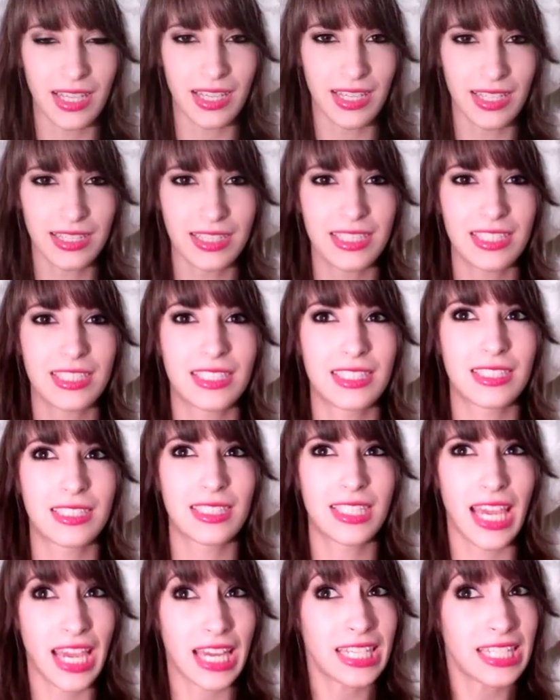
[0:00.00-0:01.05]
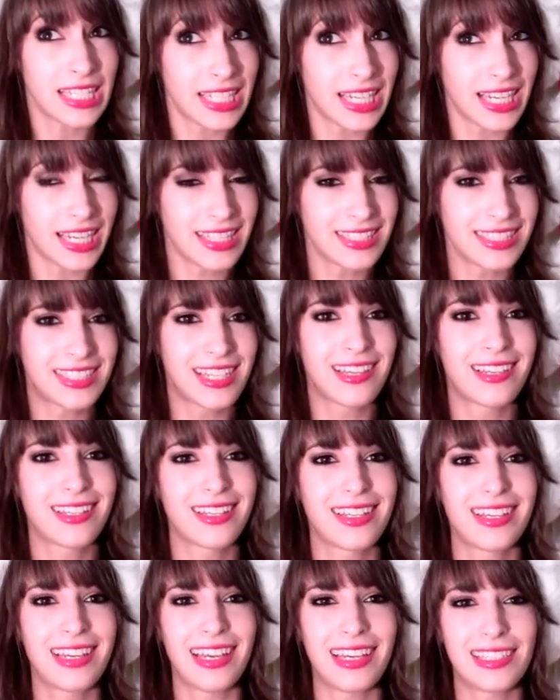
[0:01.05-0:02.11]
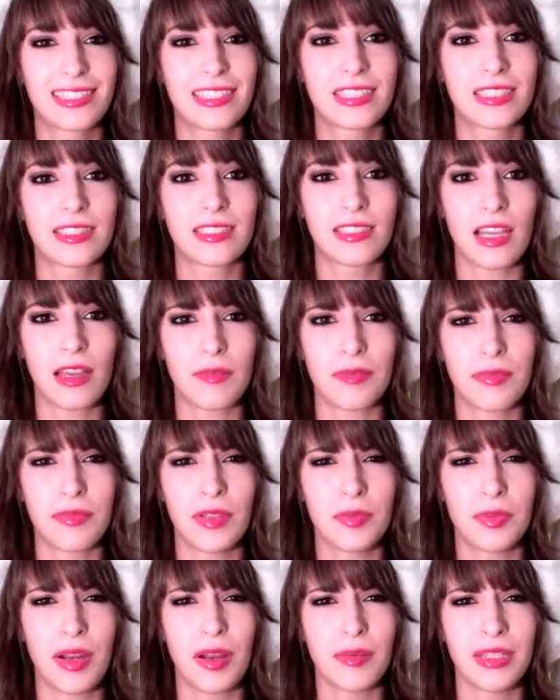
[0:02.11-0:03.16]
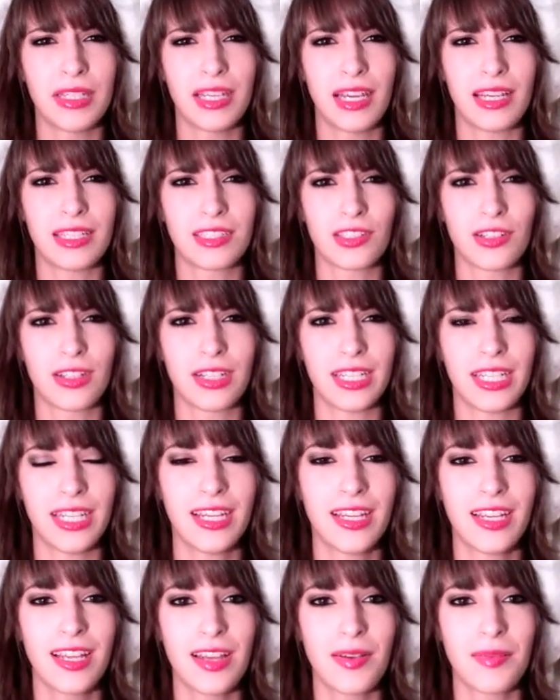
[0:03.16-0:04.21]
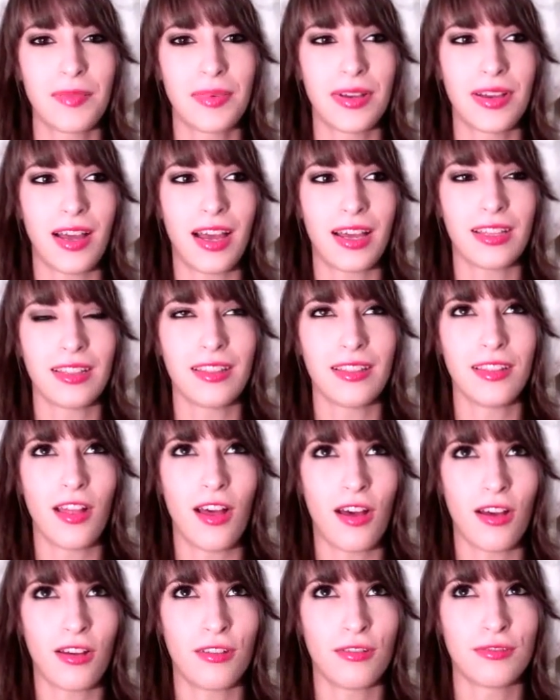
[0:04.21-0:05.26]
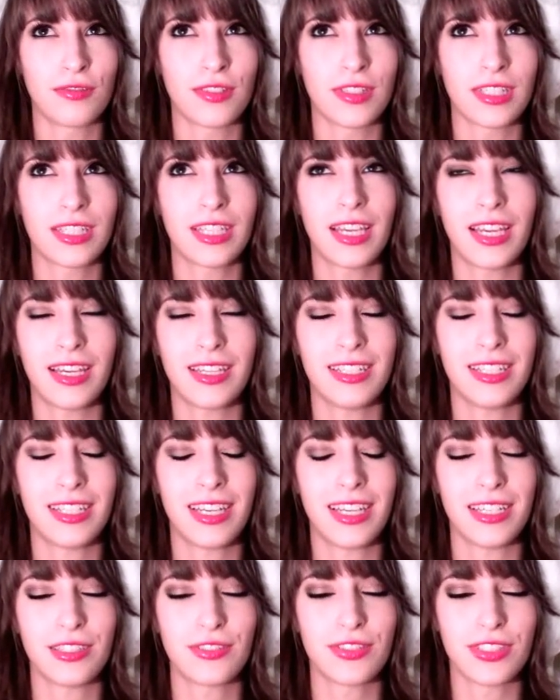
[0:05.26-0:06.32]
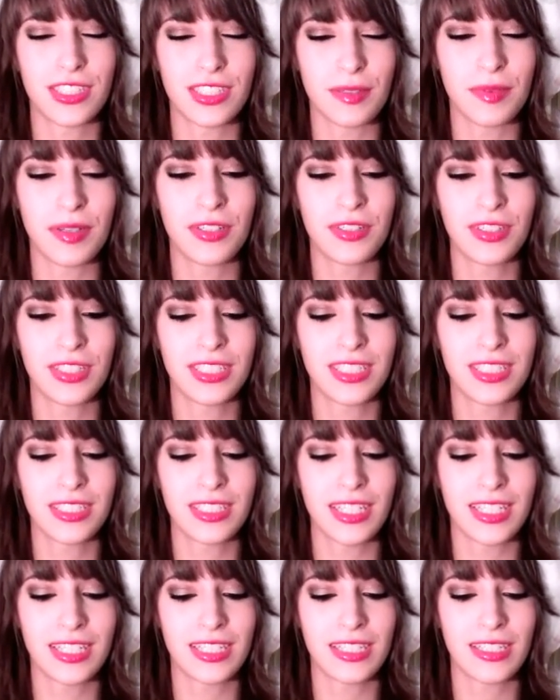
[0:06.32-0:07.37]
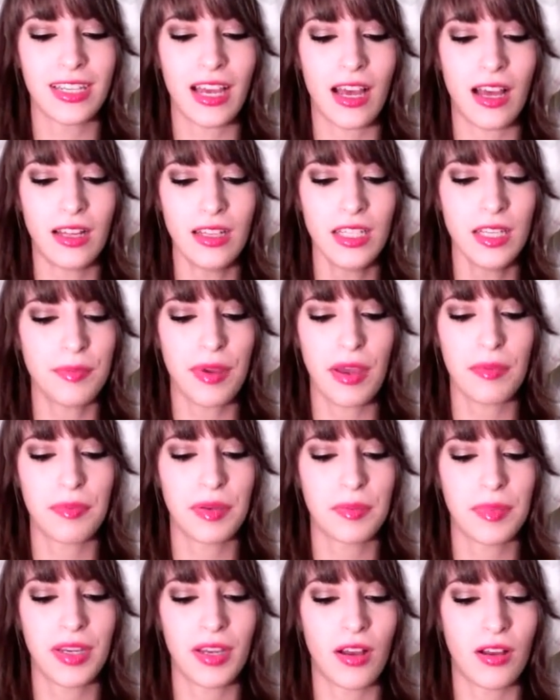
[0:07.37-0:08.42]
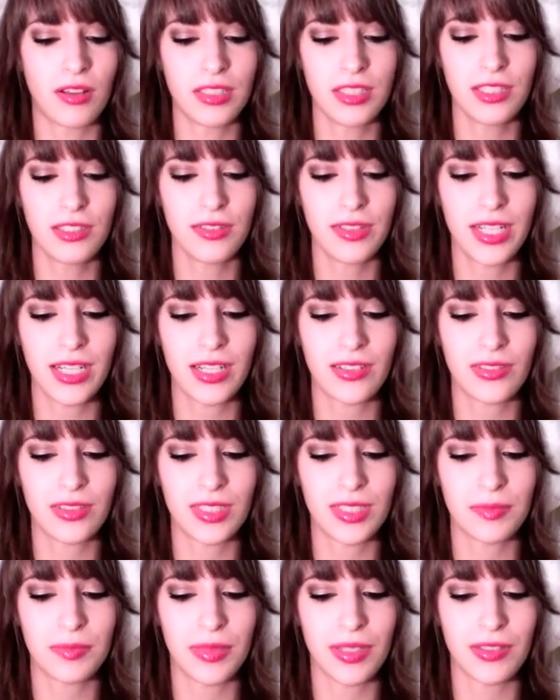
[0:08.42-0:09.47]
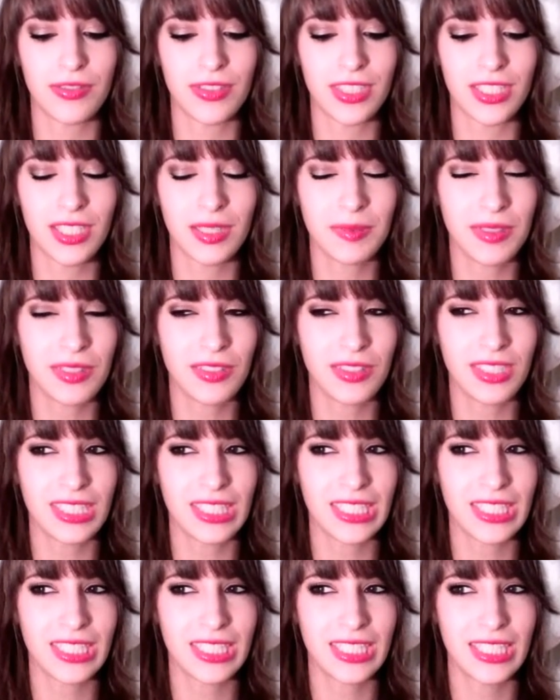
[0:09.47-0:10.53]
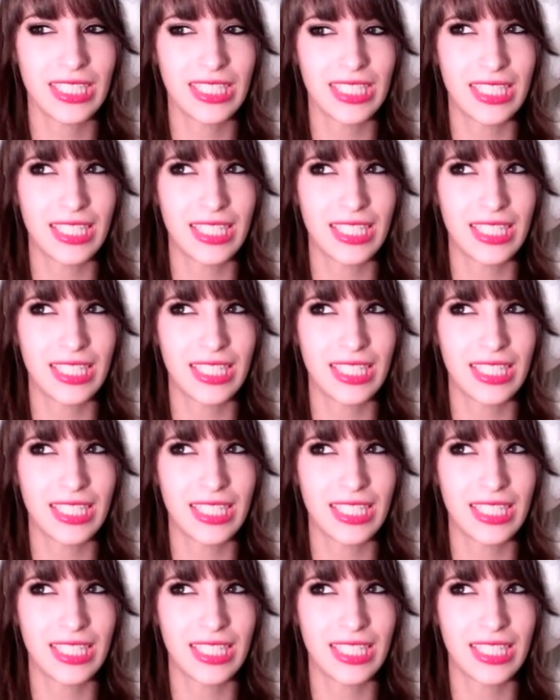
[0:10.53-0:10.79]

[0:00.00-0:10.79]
It's candy canes, as you probably guessed already, but I love candy canes. For some odd reason, like, I'll eat peppermint all year round, but for some odd reason,